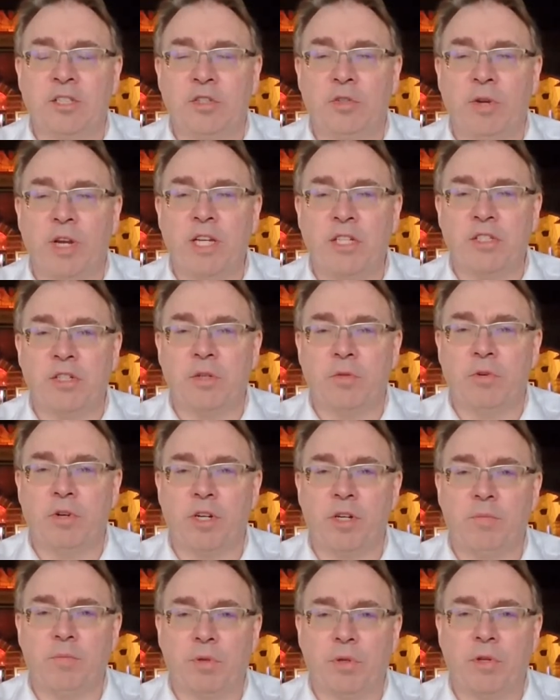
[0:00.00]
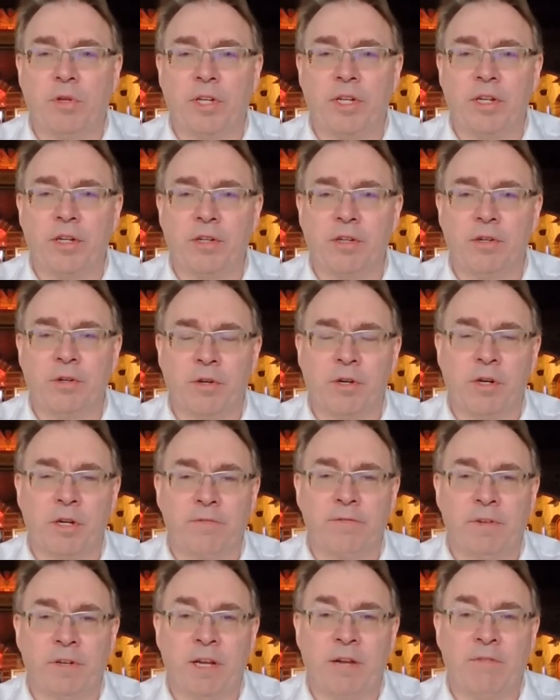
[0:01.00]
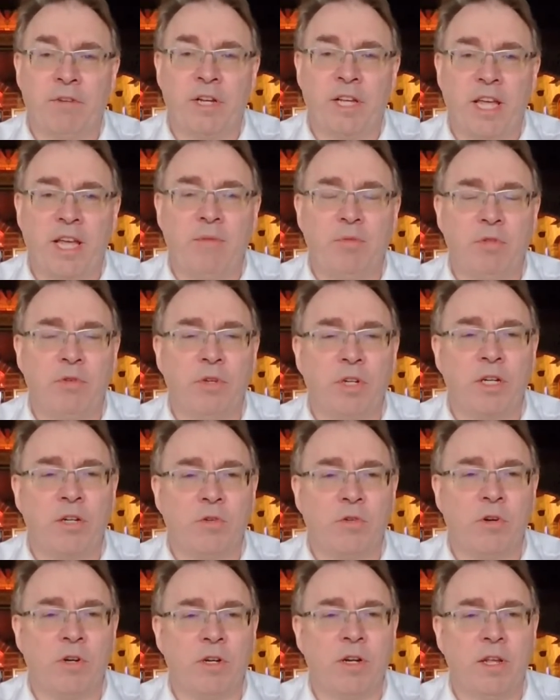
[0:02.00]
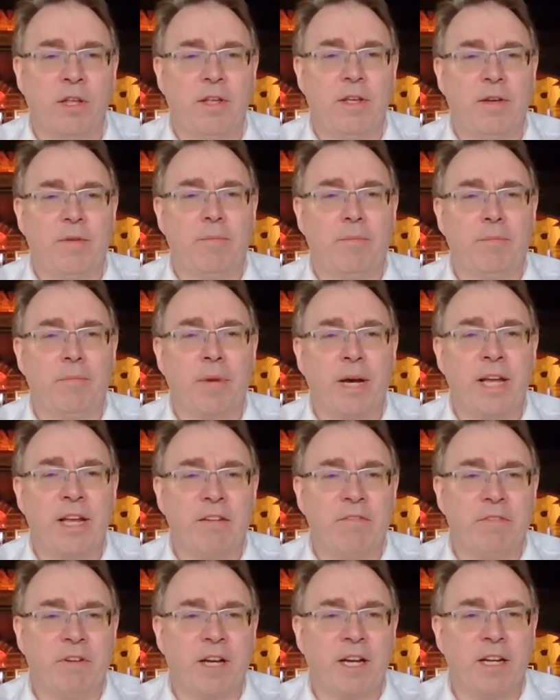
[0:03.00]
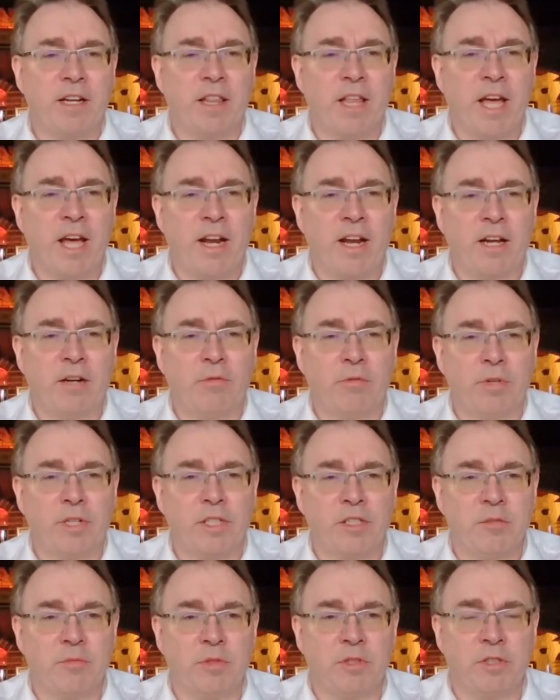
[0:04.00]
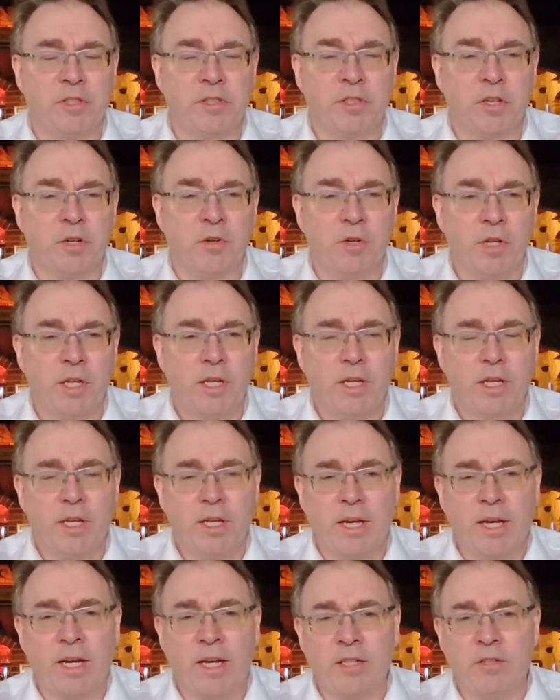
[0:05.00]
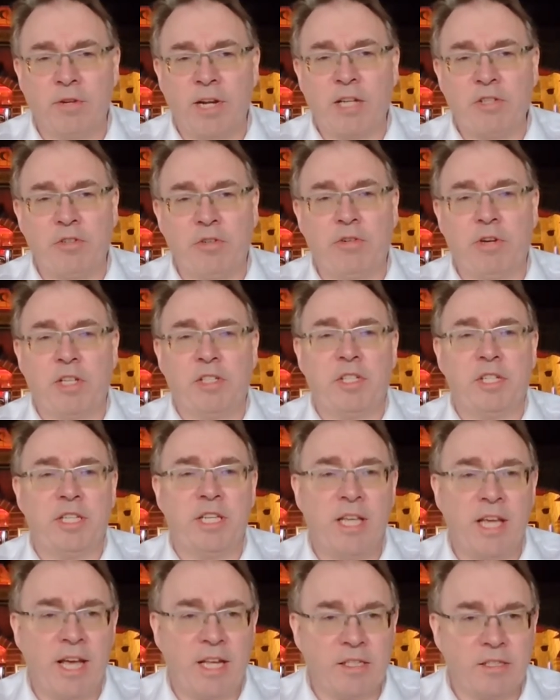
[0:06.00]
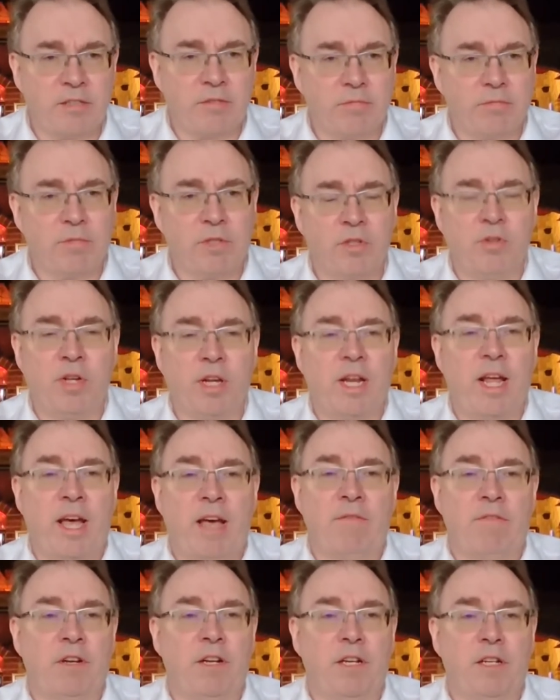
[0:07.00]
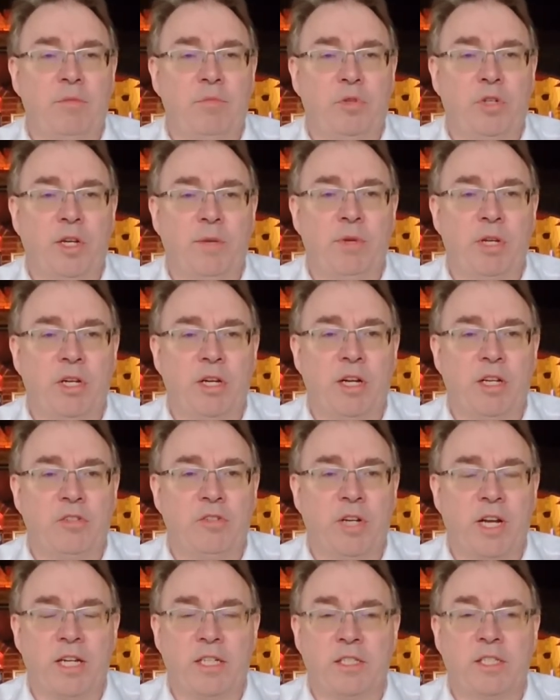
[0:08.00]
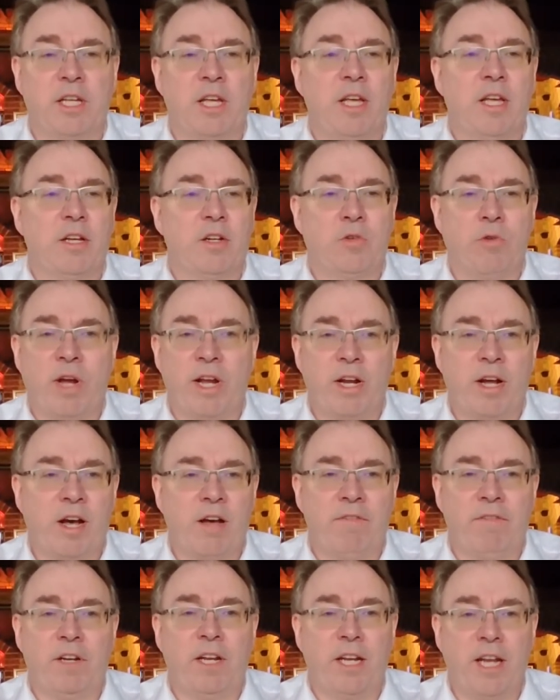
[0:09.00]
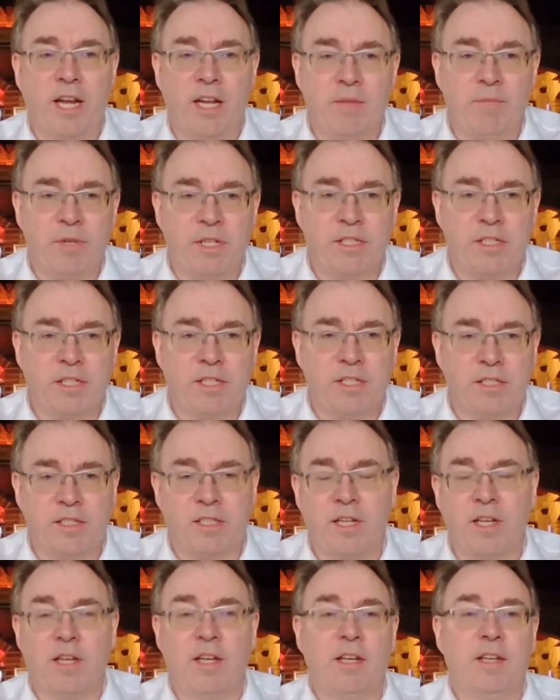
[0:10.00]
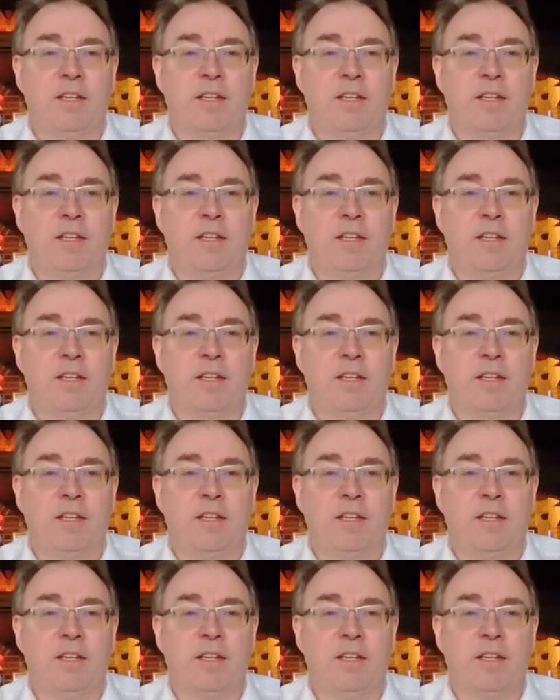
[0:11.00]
situation where an employer, or if it ever came to it, a court might find that unreasonable. So to answer your question, yes, you can have it in employment contracts. Quite often in any business,